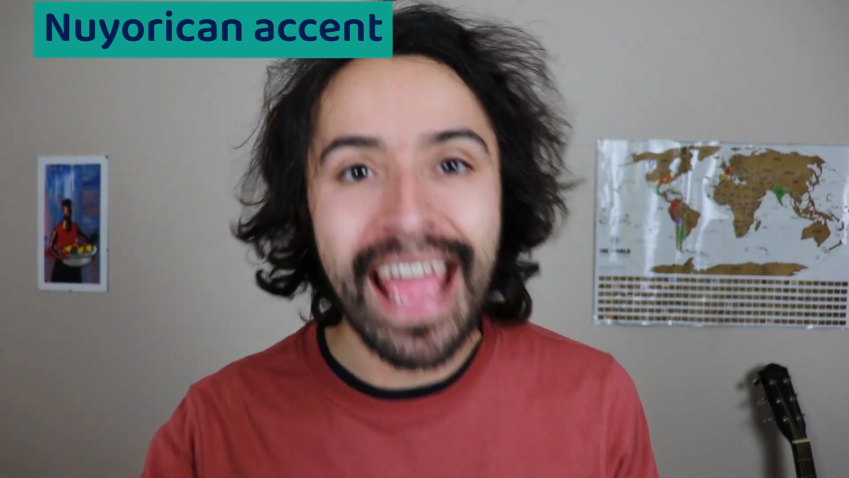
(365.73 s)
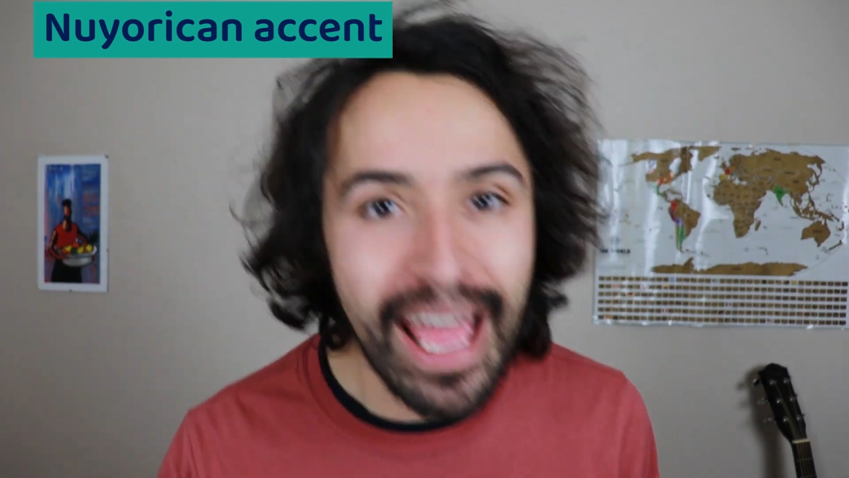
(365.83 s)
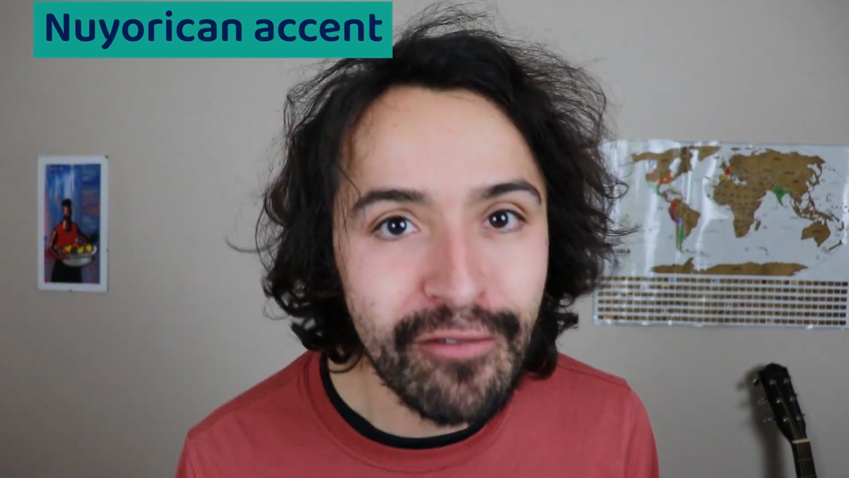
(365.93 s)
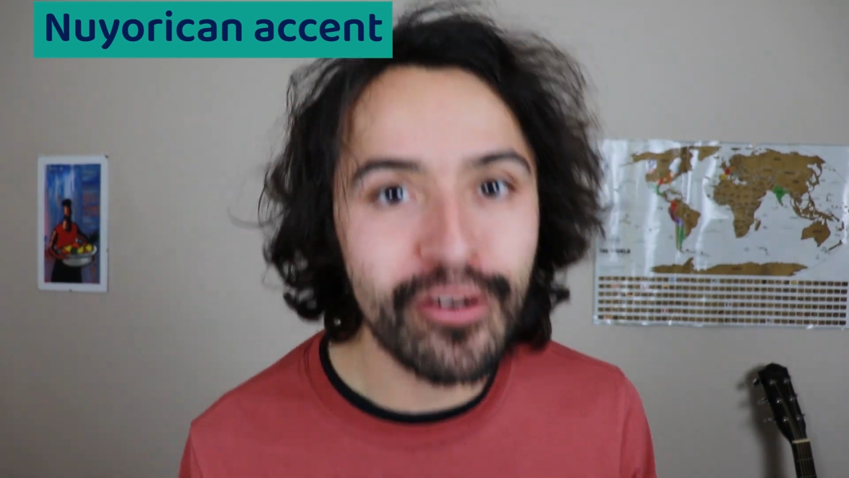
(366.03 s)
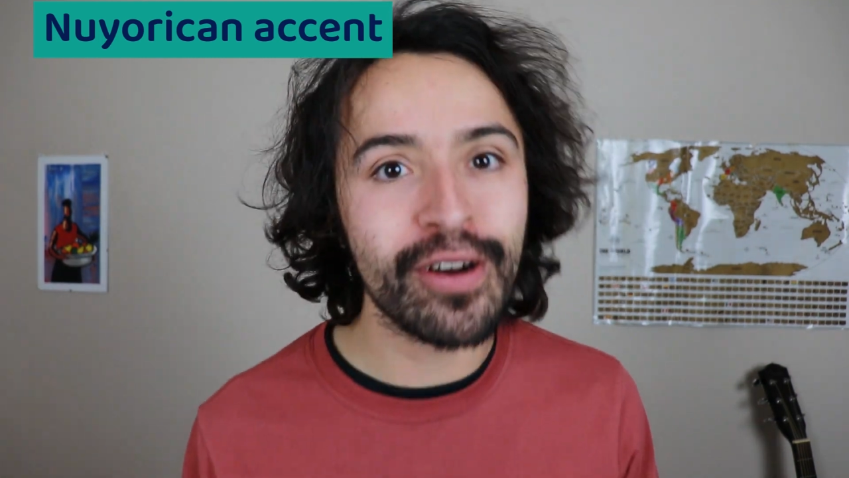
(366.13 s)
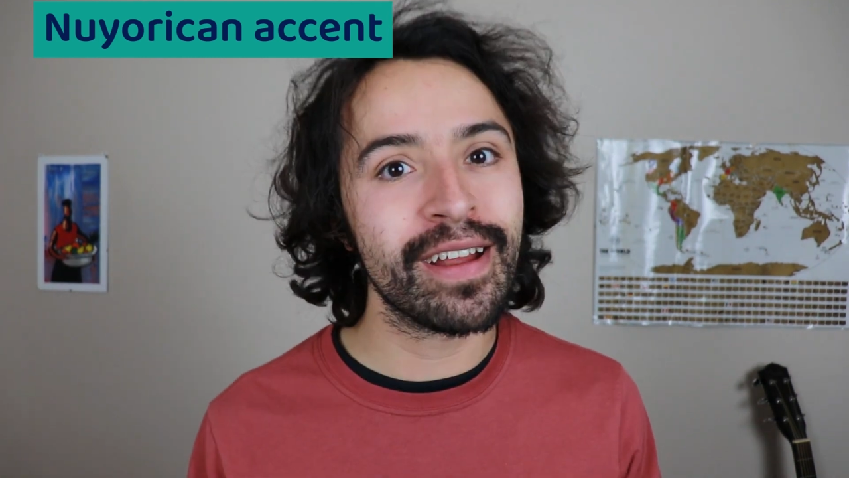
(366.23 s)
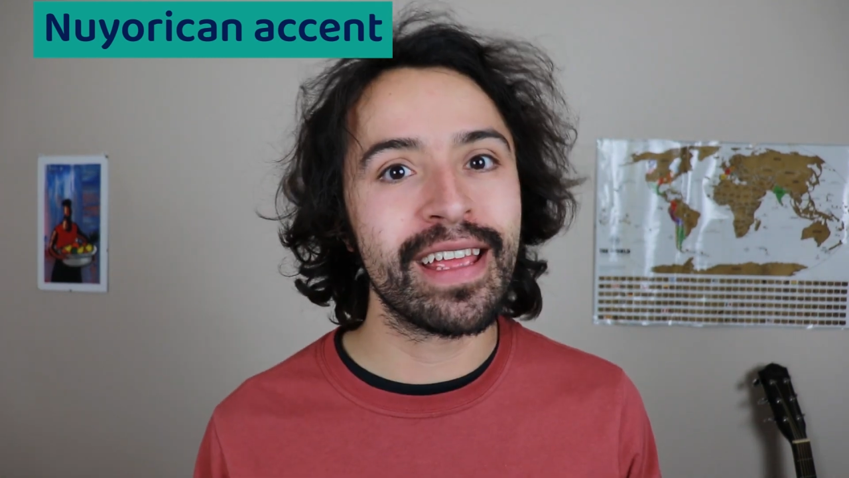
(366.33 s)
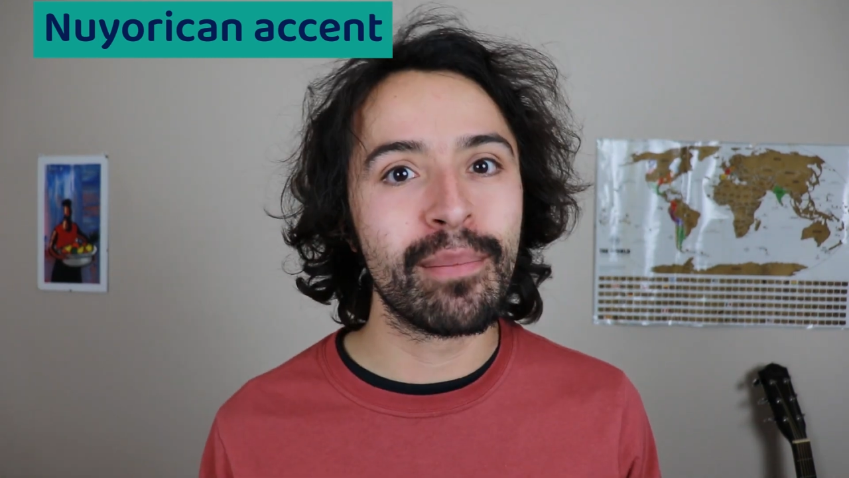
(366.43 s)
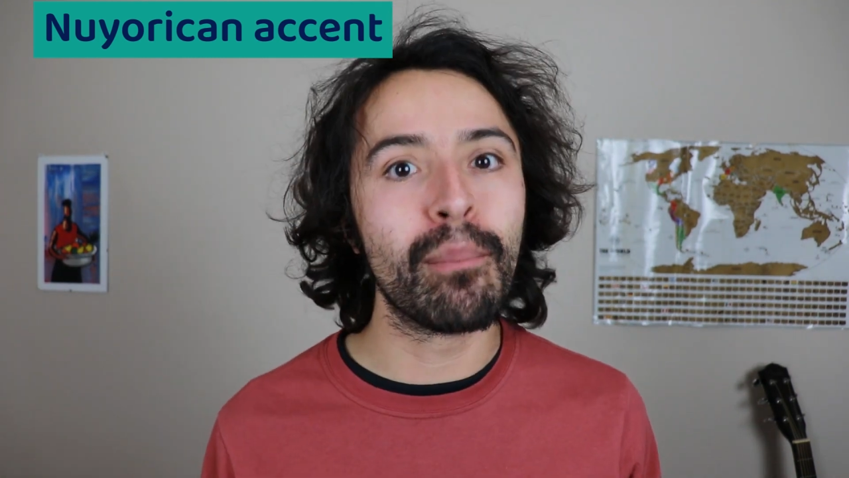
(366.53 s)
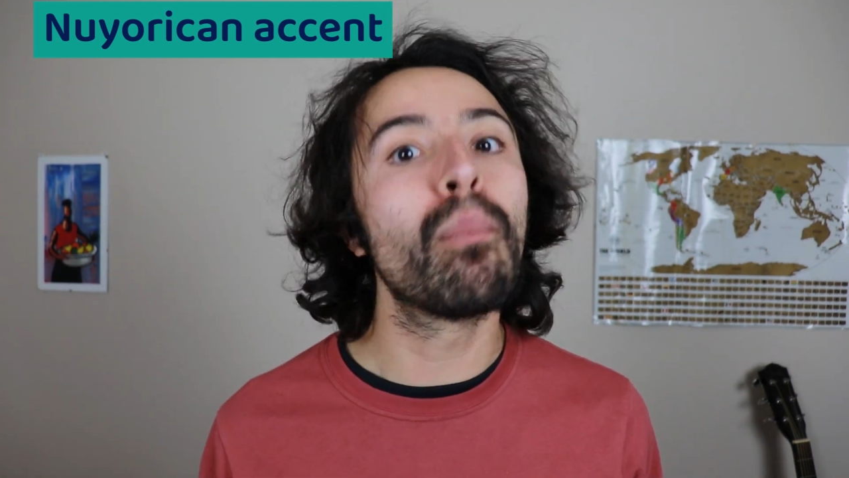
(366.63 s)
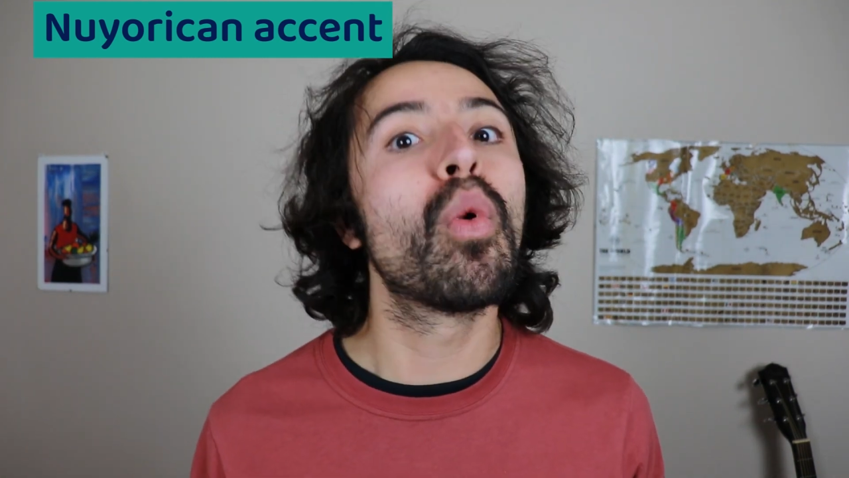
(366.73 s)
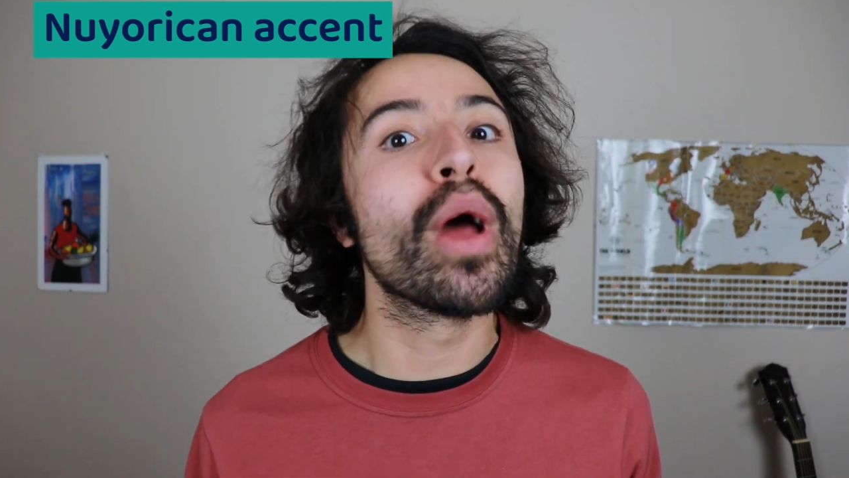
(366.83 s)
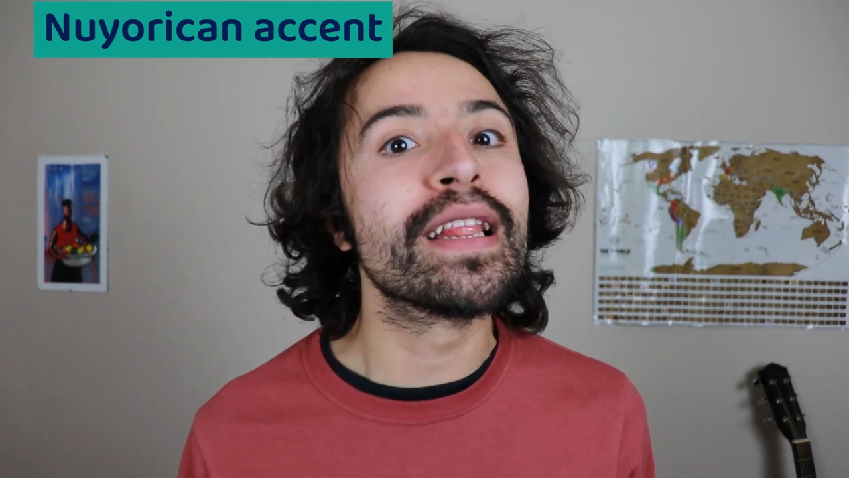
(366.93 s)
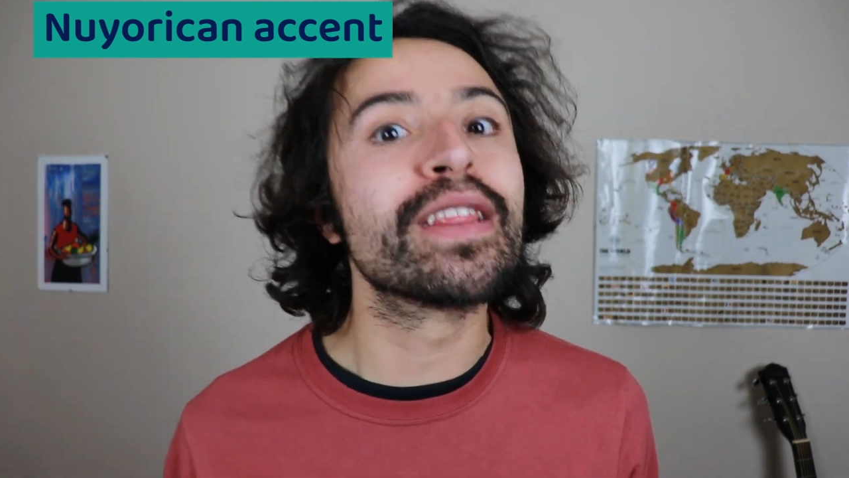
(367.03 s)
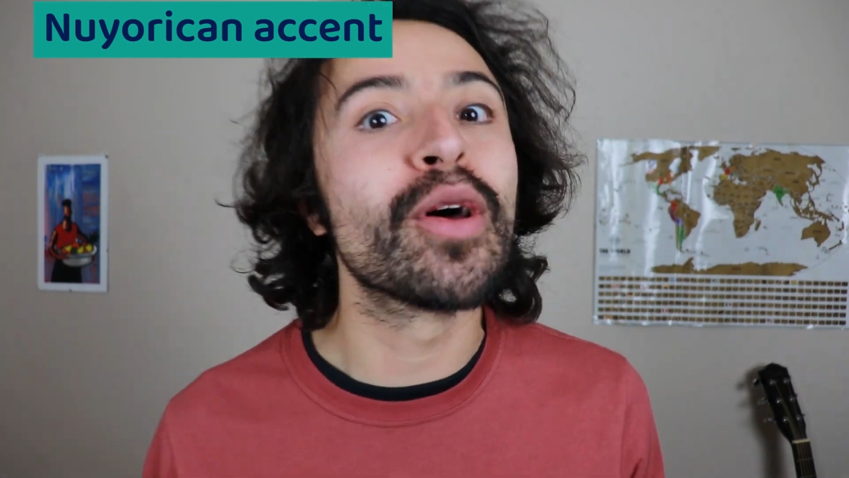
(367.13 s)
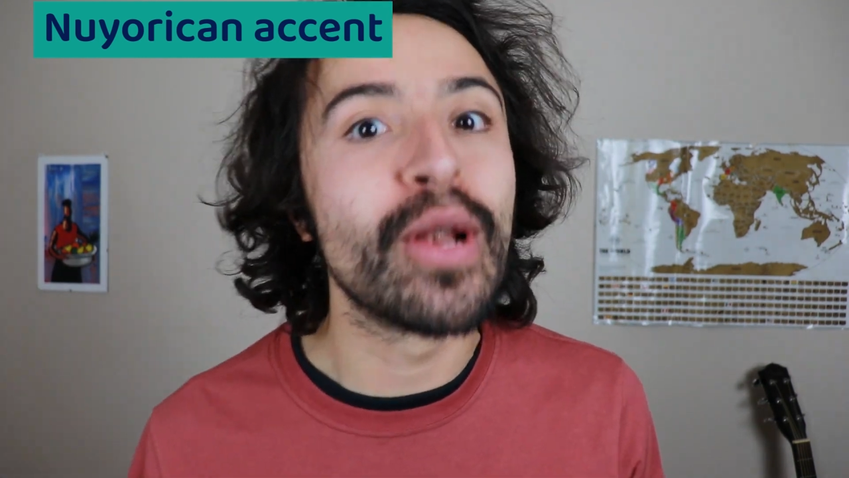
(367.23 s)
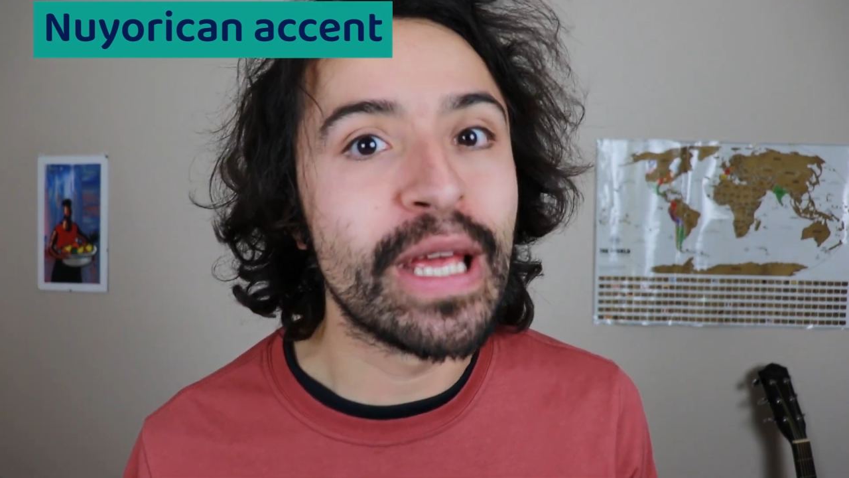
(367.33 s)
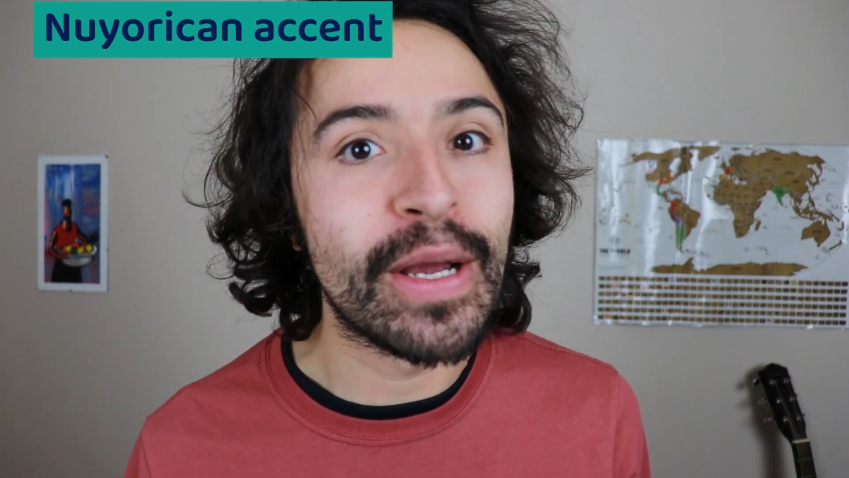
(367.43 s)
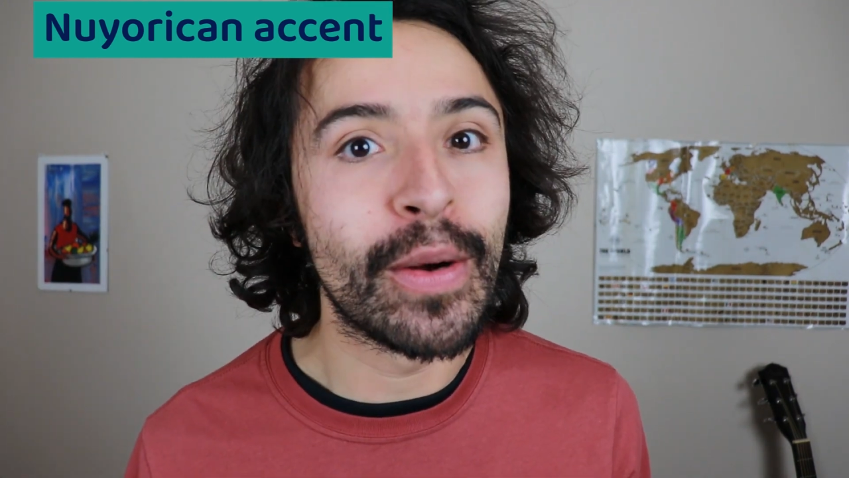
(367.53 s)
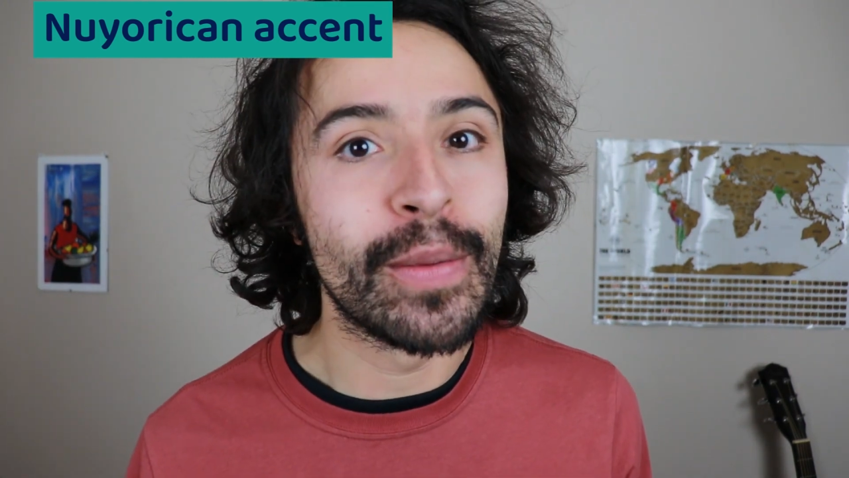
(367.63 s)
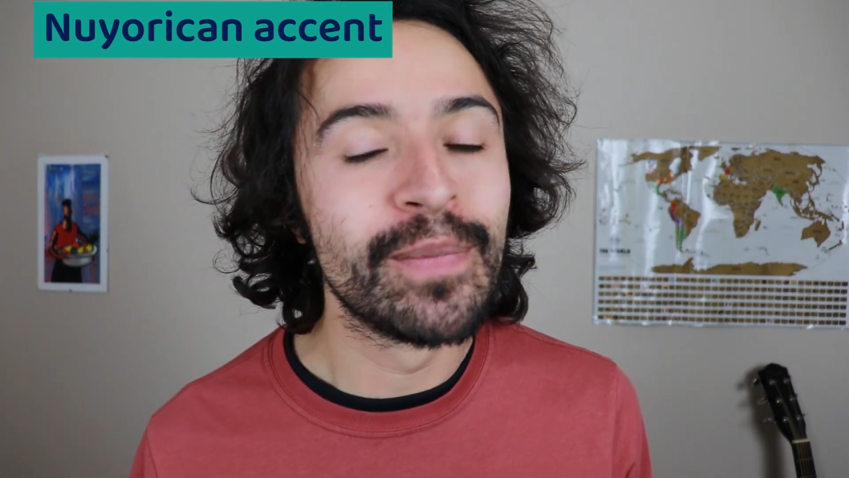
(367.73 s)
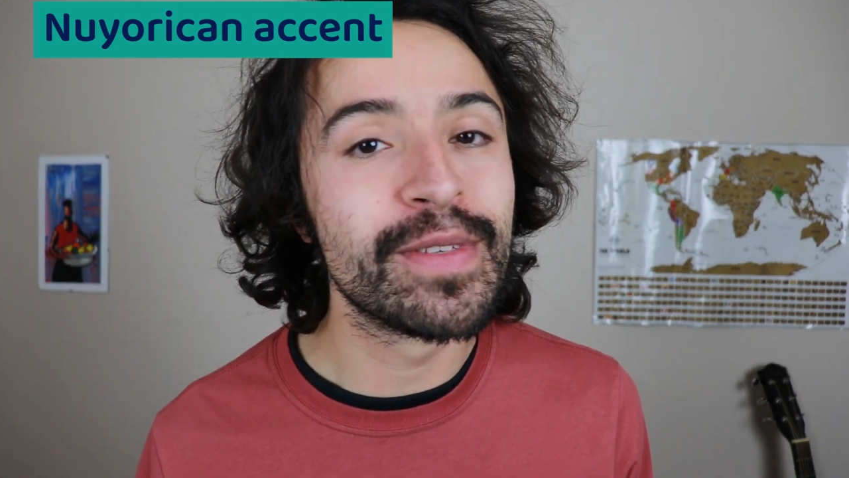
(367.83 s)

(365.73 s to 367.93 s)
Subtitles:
ever in Puerto Rico.